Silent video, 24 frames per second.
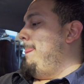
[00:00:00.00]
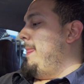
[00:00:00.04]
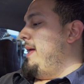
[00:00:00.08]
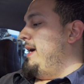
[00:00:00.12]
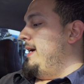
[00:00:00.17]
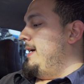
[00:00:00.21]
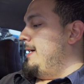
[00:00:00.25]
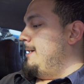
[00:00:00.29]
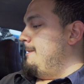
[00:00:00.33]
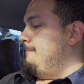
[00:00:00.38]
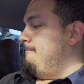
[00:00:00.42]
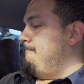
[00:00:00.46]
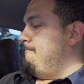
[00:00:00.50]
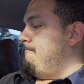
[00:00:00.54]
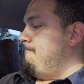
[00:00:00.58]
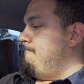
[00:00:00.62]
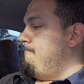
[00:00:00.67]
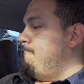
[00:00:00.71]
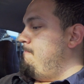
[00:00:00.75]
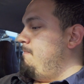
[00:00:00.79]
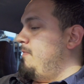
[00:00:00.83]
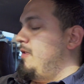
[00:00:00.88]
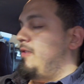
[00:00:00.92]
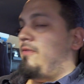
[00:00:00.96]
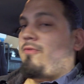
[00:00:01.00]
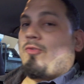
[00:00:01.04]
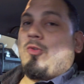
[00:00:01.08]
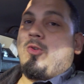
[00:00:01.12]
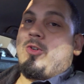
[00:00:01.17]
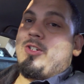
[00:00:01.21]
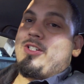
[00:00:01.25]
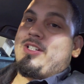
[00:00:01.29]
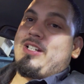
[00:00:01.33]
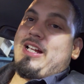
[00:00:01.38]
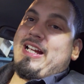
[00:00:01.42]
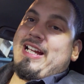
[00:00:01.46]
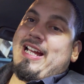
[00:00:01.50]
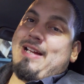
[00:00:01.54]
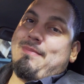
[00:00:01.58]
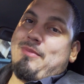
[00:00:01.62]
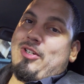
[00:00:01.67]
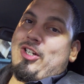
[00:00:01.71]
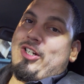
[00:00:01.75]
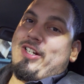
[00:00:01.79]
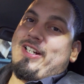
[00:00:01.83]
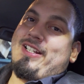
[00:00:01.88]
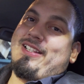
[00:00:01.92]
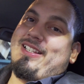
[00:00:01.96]
Um, of course, I am
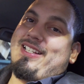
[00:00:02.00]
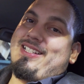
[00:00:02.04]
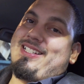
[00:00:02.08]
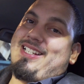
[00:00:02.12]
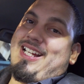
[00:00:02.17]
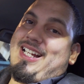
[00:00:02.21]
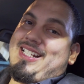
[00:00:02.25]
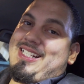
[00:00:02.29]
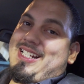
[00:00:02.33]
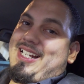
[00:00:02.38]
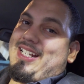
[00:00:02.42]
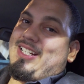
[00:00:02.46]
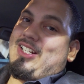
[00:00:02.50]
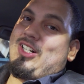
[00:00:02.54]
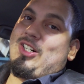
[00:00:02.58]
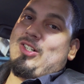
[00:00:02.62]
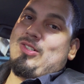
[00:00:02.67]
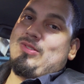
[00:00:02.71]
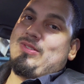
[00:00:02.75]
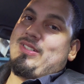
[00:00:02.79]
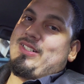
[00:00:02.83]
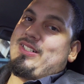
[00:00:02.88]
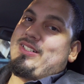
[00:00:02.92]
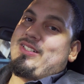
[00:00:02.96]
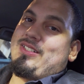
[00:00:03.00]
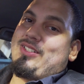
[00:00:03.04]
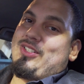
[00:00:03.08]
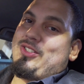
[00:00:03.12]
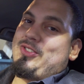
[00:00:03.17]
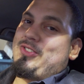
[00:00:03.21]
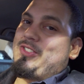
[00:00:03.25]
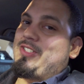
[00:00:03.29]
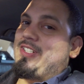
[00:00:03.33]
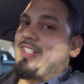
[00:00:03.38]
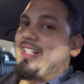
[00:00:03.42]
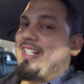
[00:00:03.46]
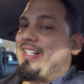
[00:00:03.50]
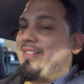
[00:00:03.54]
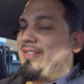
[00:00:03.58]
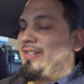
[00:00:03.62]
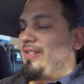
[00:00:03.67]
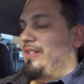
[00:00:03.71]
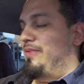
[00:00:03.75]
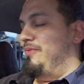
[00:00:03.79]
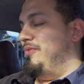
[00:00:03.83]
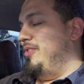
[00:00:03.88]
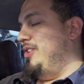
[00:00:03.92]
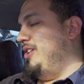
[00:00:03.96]
learning this as I go. There's user
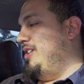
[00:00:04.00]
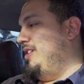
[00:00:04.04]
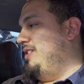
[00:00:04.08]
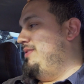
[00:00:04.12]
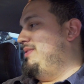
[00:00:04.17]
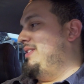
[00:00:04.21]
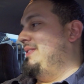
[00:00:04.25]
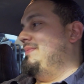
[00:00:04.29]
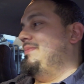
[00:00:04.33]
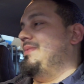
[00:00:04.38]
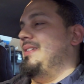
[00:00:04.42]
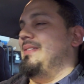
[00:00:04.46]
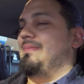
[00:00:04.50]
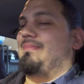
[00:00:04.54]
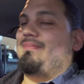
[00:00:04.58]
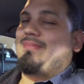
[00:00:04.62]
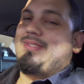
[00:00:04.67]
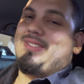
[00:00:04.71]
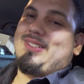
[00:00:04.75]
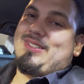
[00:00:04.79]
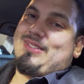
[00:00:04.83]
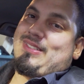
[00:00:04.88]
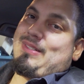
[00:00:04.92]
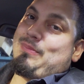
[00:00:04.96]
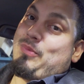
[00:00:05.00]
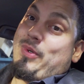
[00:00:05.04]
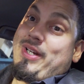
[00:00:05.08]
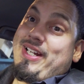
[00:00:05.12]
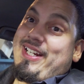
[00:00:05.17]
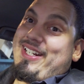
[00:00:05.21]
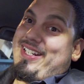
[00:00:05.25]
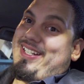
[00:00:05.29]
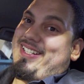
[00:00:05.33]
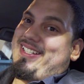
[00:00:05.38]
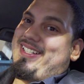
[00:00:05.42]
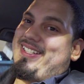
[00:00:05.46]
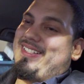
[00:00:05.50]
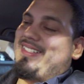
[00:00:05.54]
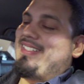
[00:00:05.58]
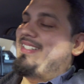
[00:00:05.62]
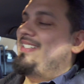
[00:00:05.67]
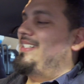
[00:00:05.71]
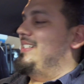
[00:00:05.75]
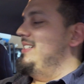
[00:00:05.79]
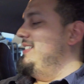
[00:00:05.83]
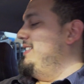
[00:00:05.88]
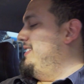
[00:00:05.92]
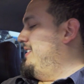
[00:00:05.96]
error involved. I'm, I'm you know, I'm winging it here.
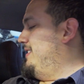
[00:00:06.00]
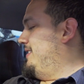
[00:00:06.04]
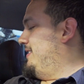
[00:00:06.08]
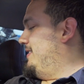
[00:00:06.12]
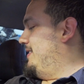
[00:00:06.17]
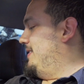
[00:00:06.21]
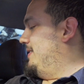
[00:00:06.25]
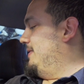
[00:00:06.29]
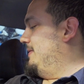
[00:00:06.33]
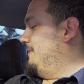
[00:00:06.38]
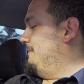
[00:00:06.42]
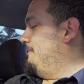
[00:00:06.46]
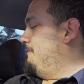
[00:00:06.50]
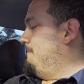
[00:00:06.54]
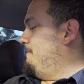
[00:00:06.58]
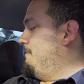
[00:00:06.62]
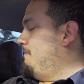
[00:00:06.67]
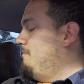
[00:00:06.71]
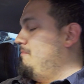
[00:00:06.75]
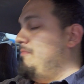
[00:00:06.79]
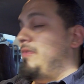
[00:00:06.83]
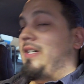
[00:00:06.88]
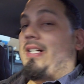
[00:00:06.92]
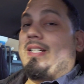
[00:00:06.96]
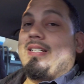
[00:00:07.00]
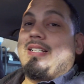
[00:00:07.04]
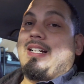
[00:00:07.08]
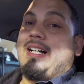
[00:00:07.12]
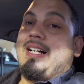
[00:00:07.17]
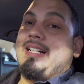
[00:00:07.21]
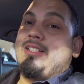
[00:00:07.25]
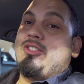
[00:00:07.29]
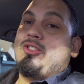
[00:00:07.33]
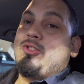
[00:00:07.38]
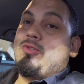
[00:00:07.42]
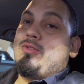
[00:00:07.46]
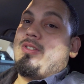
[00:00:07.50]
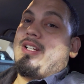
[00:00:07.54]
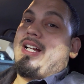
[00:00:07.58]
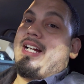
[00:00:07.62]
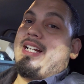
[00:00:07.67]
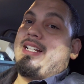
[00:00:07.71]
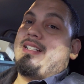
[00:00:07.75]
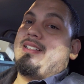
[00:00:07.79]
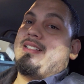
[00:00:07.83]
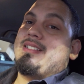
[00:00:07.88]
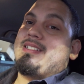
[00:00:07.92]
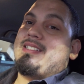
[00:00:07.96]
So, but I do
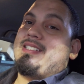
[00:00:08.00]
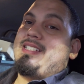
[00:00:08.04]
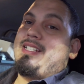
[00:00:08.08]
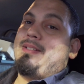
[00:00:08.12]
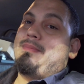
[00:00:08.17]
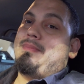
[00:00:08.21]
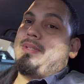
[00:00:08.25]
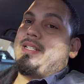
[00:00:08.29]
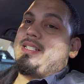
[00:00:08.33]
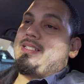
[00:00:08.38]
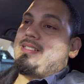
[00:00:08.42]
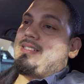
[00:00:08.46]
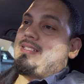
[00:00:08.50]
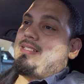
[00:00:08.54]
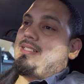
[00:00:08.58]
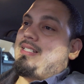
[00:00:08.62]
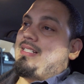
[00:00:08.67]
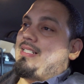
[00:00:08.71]
like the seamless